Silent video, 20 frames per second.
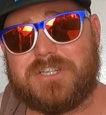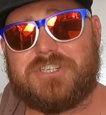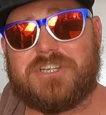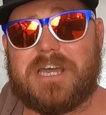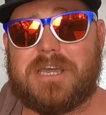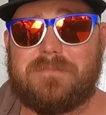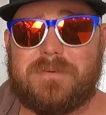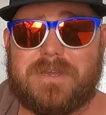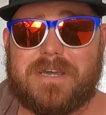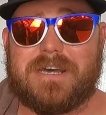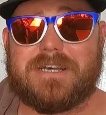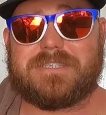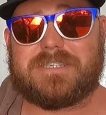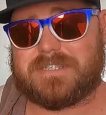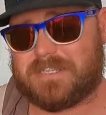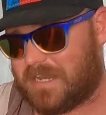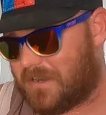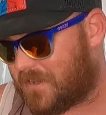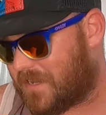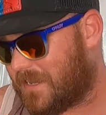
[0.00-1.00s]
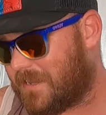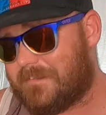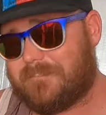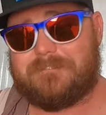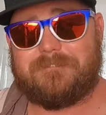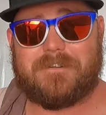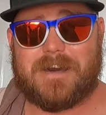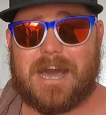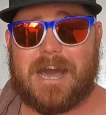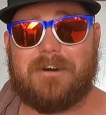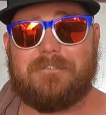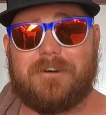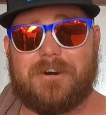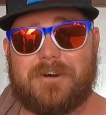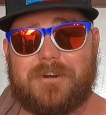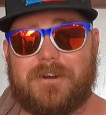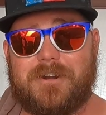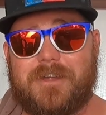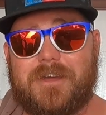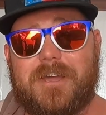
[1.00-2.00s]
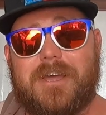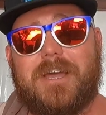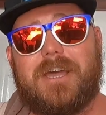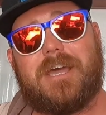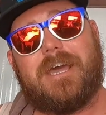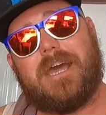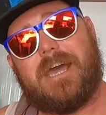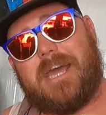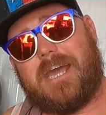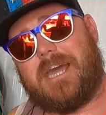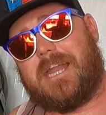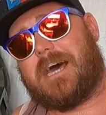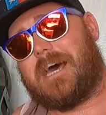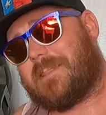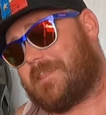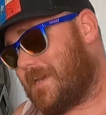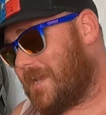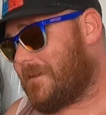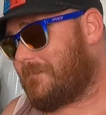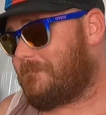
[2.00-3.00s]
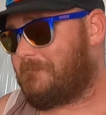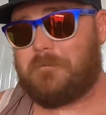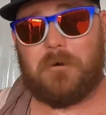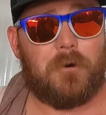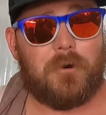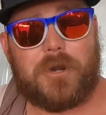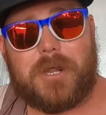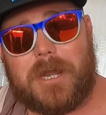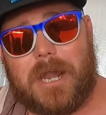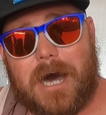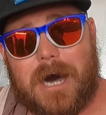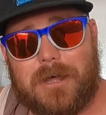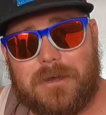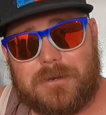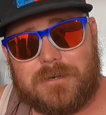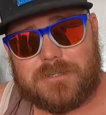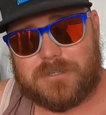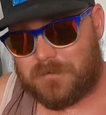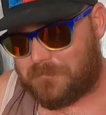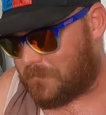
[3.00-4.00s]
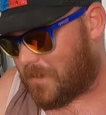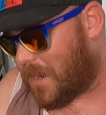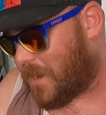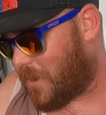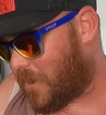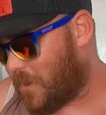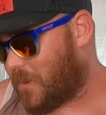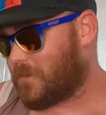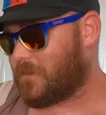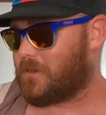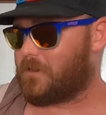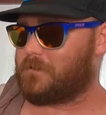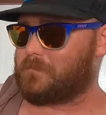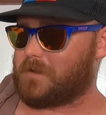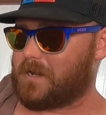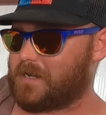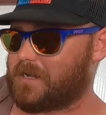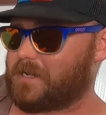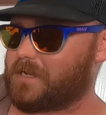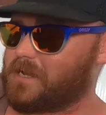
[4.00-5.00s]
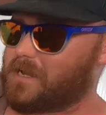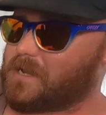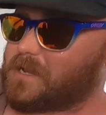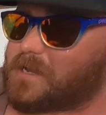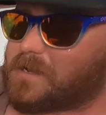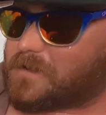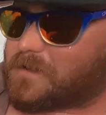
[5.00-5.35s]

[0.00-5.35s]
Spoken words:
what? JBS is now getting $500 and I think $40 of my hard-earned money